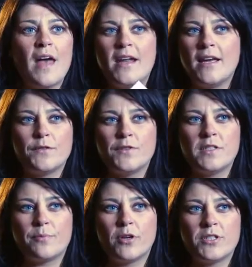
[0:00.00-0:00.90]
any
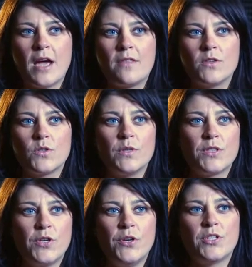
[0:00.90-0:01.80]
ad-funded project, there's always
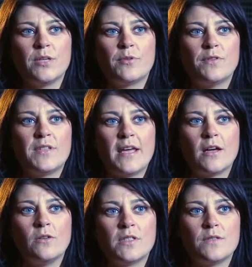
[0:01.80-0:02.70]
a huge number of
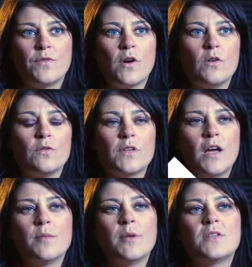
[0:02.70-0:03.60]
stakeholders involved,
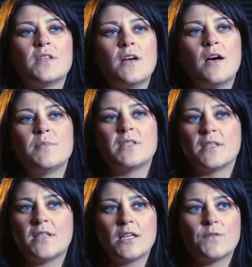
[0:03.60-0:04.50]
and the most um,
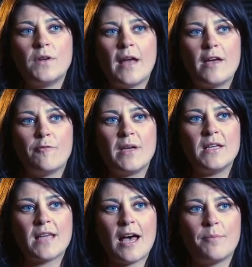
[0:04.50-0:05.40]
successful A F
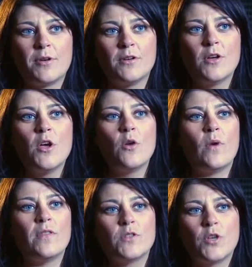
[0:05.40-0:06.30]
Ps happen
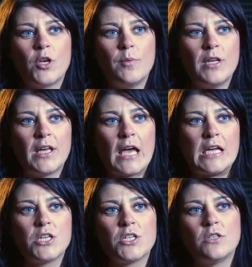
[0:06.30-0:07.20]
when there's good
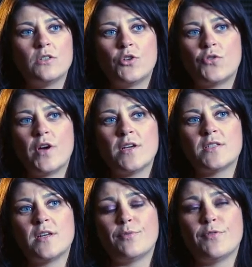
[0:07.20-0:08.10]
communication,
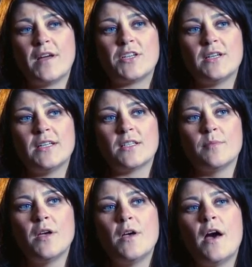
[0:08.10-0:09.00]
trust and professionalism,
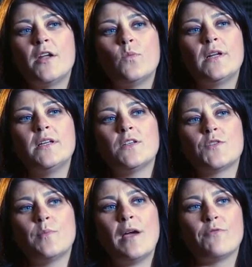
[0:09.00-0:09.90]
and a willingness
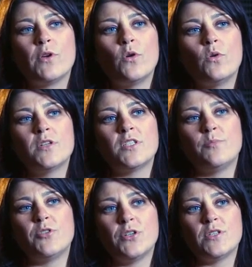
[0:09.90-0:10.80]
from every corner to
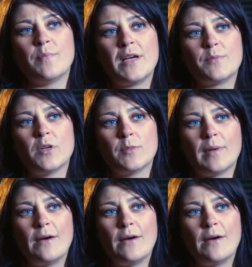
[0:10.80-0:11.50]
produce the best possible